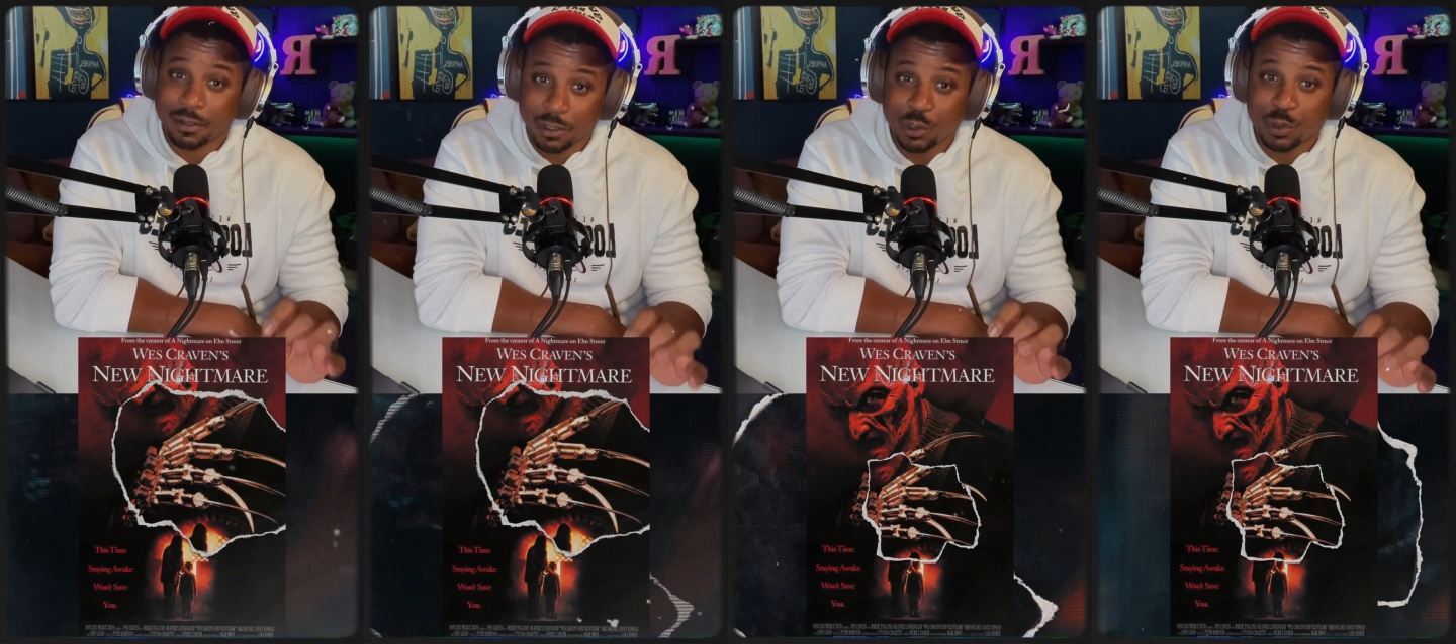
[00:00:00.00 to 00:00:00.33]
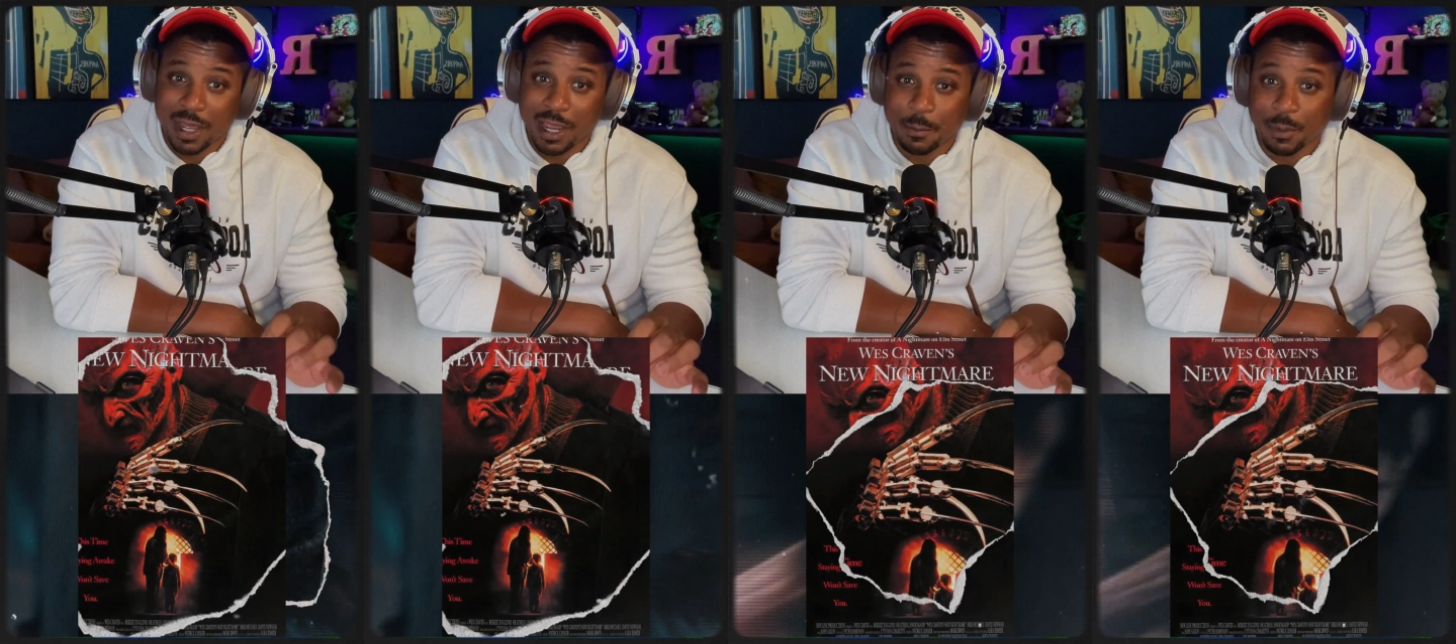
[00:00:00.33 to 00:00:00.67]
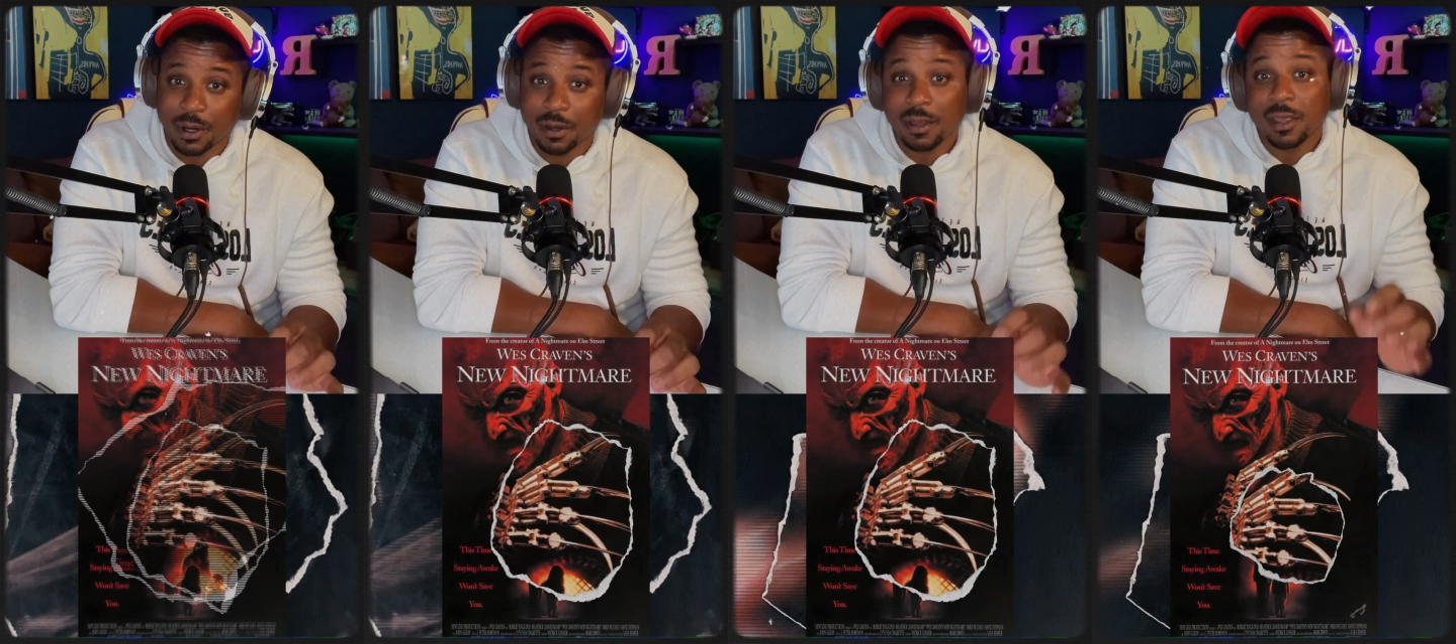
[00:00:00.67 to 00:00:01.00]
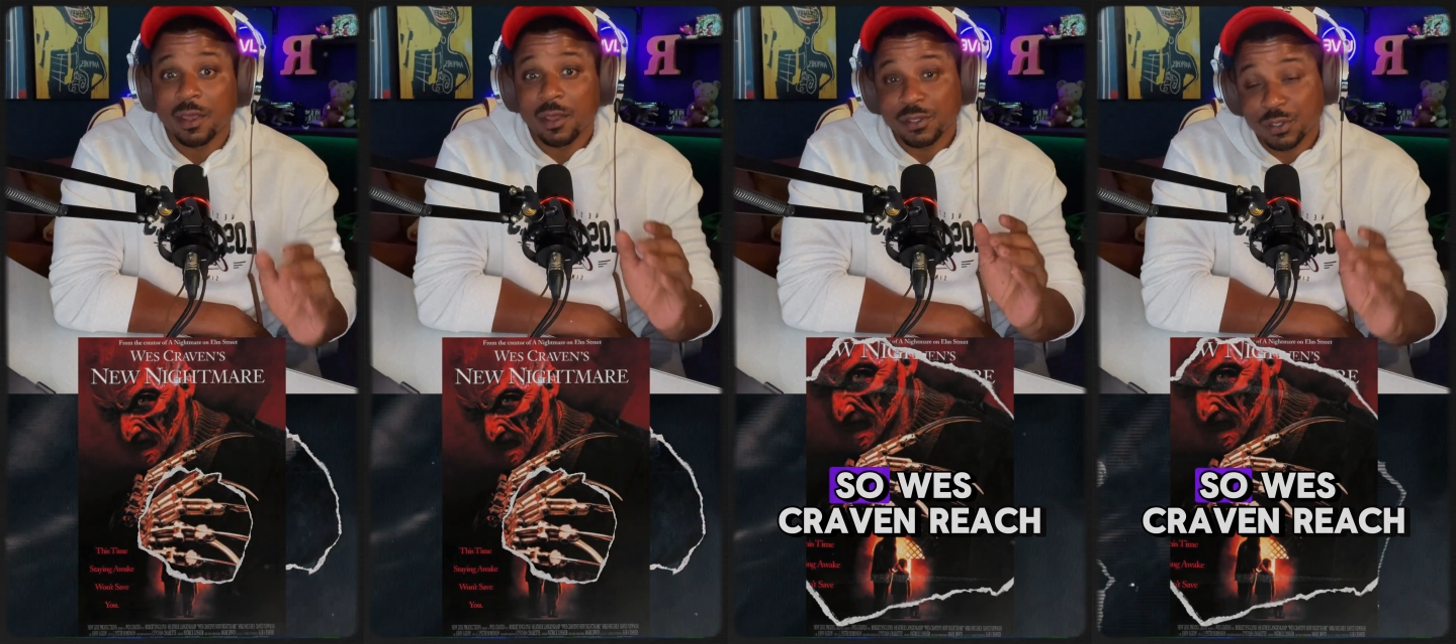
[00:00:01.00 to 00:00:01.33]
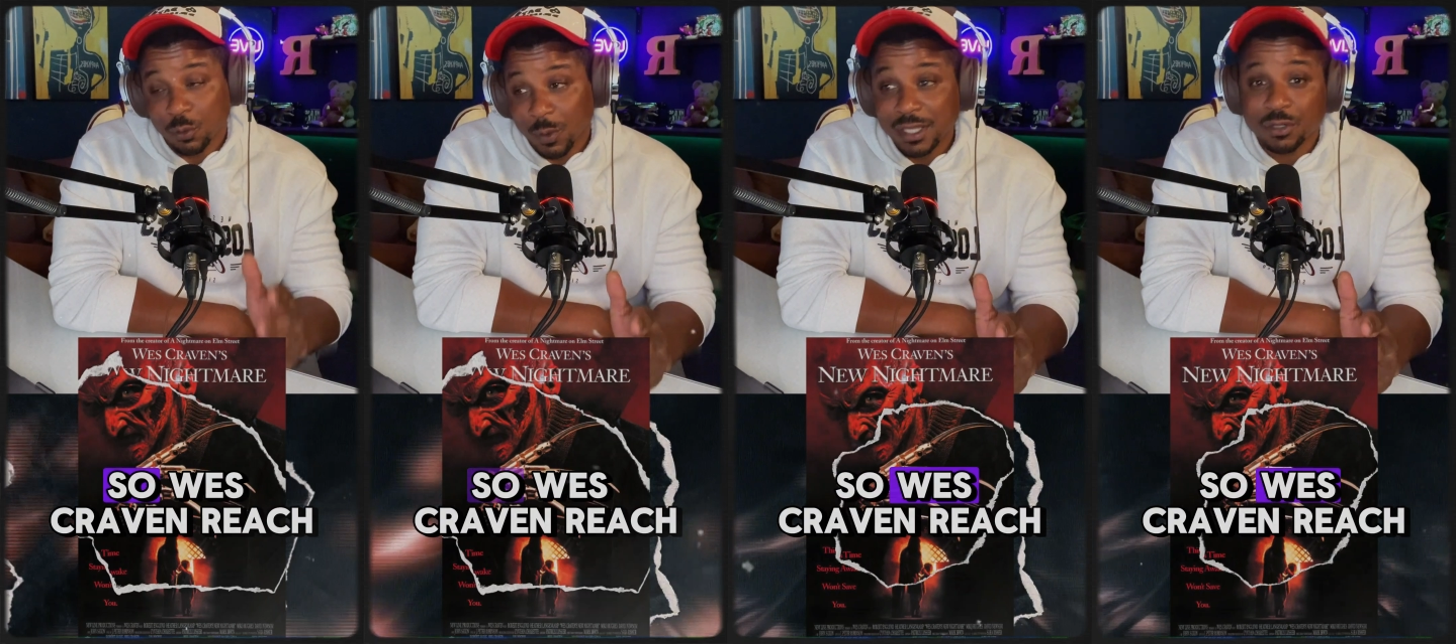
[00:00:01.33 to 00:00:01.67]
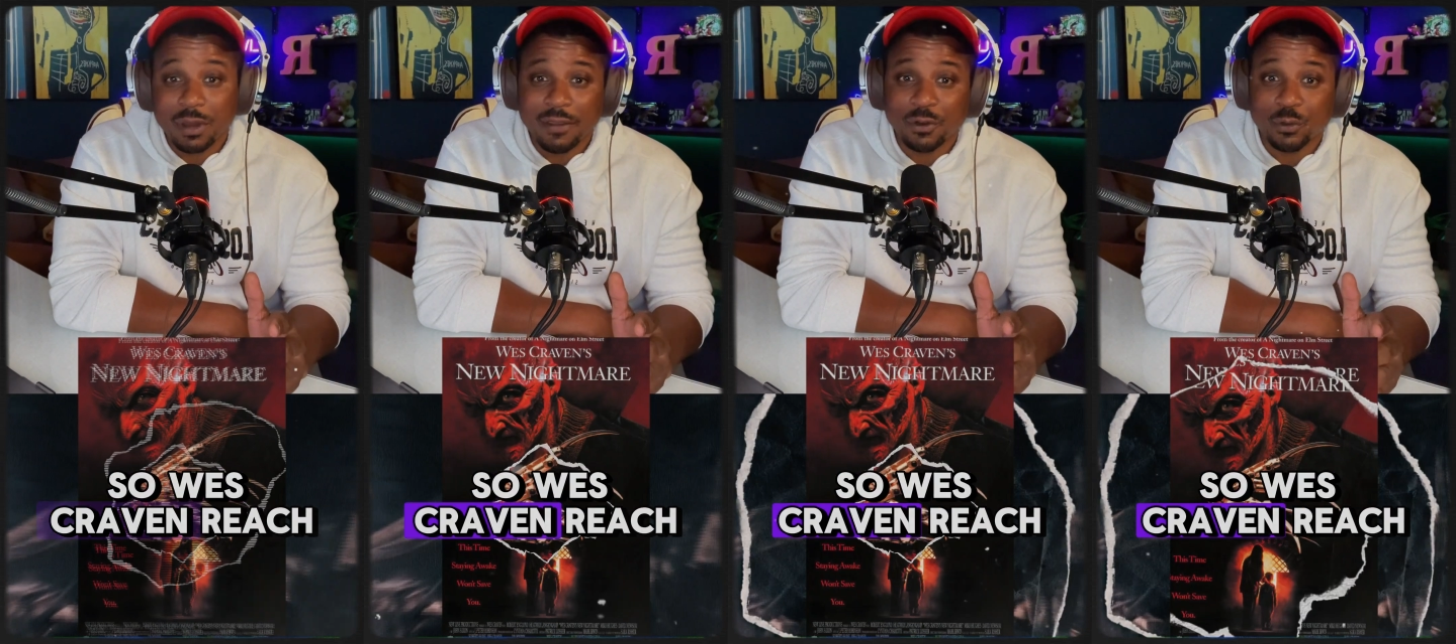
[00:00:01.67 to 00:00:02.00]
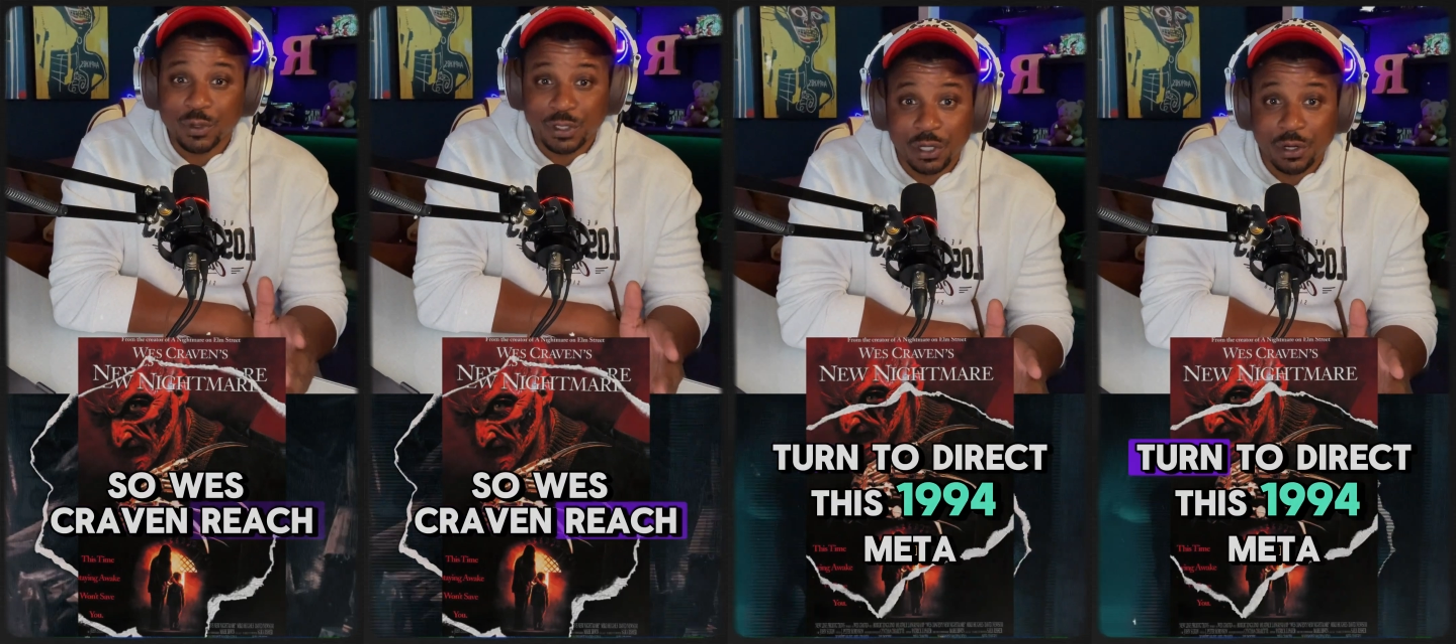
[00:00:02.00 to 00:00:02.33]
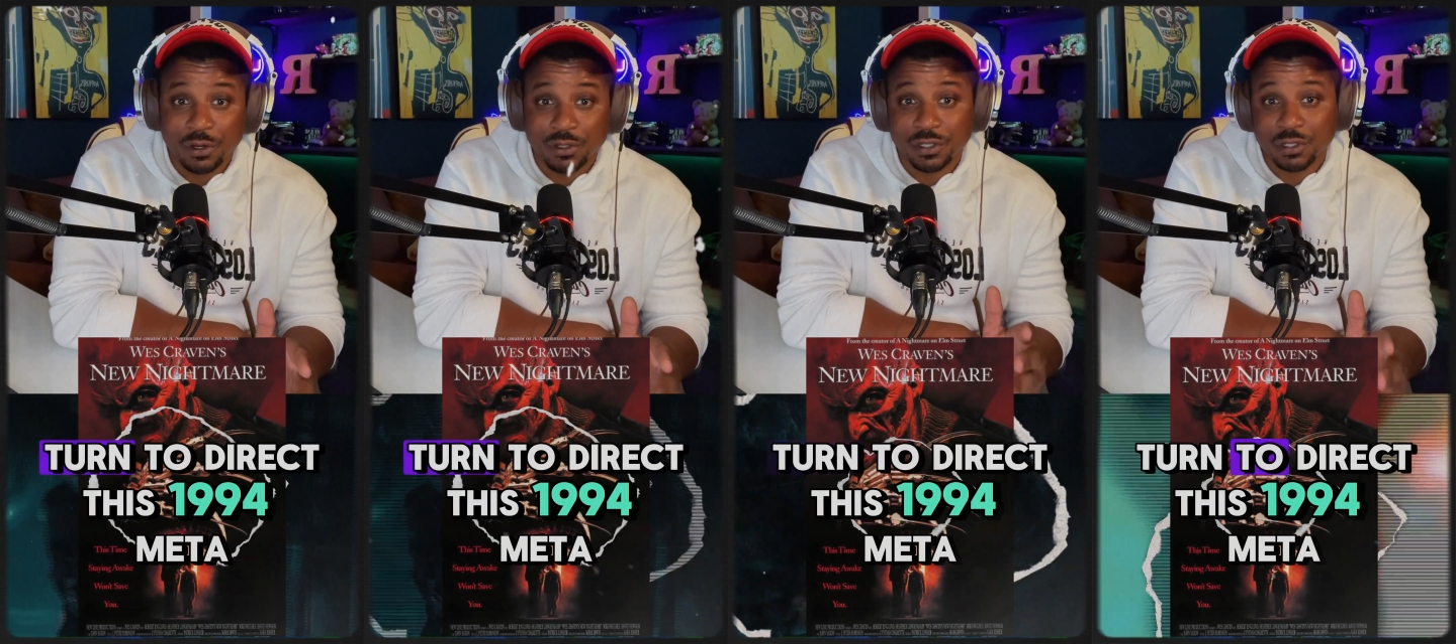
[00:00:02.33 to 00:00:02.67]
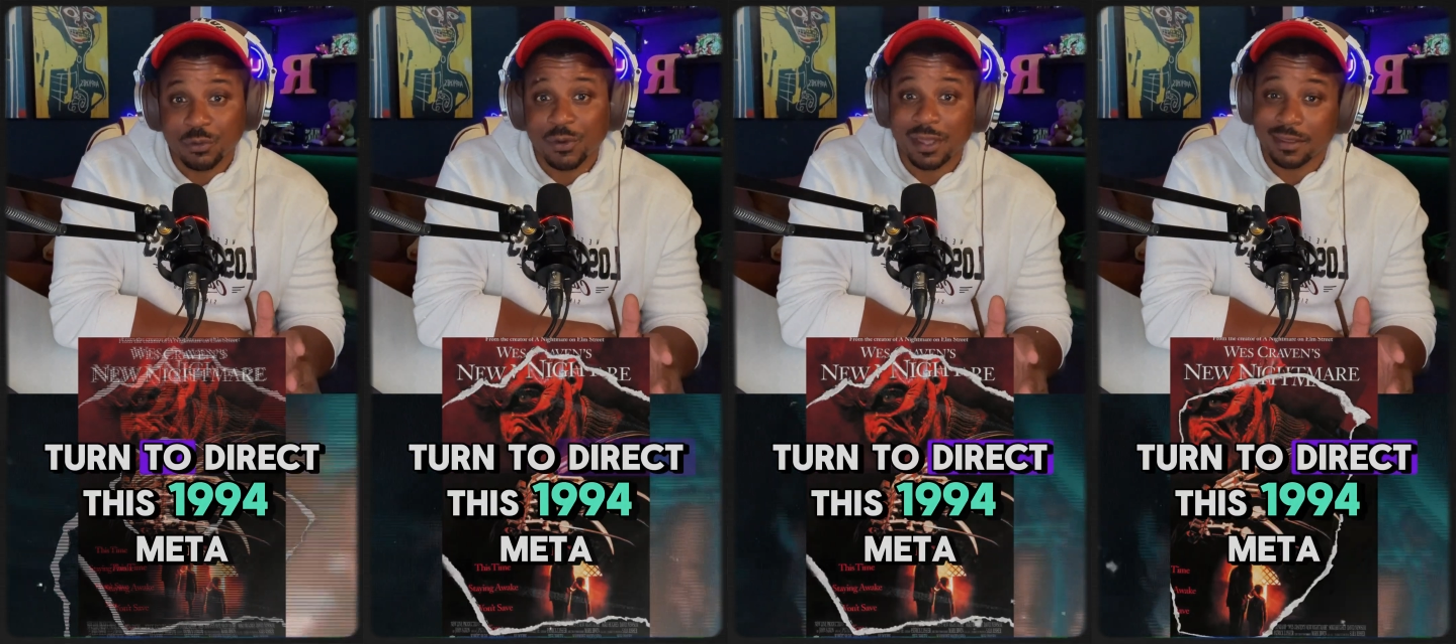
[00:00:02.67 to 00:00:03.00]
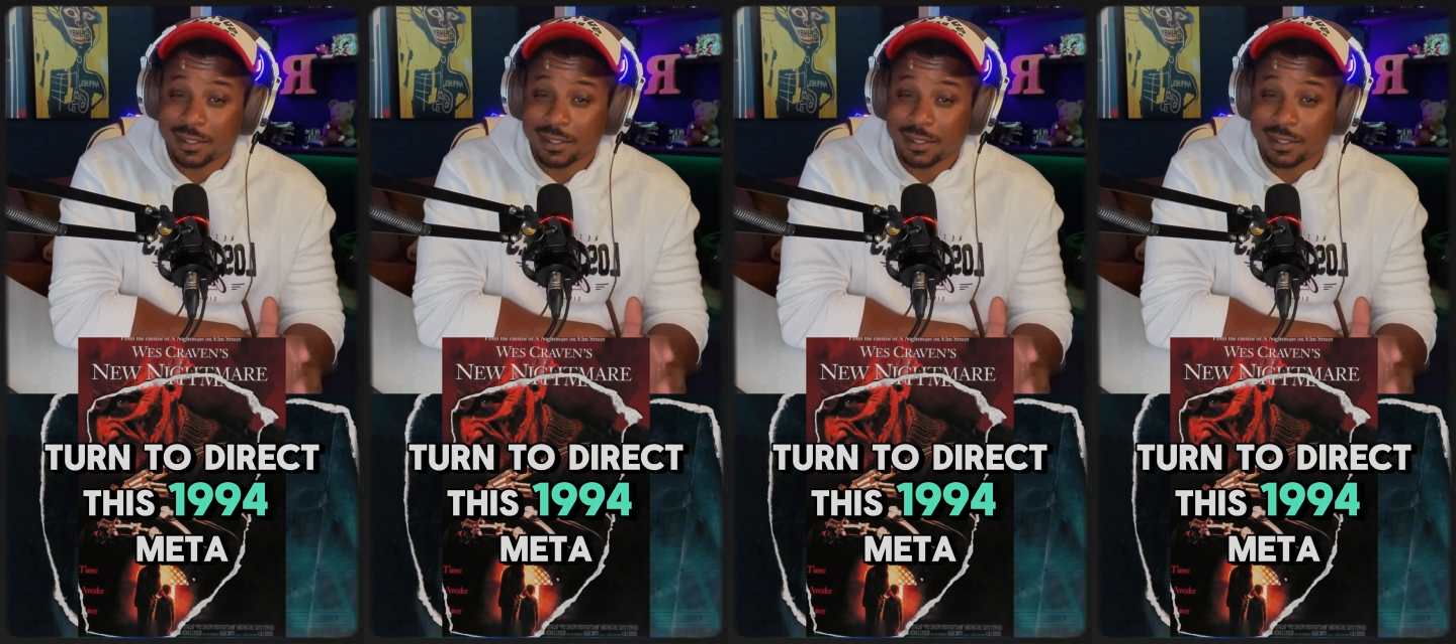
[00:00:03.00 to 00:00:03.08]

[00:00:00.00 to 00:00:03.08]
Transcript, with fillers: New Nightmare. So Wes Craven returned to direct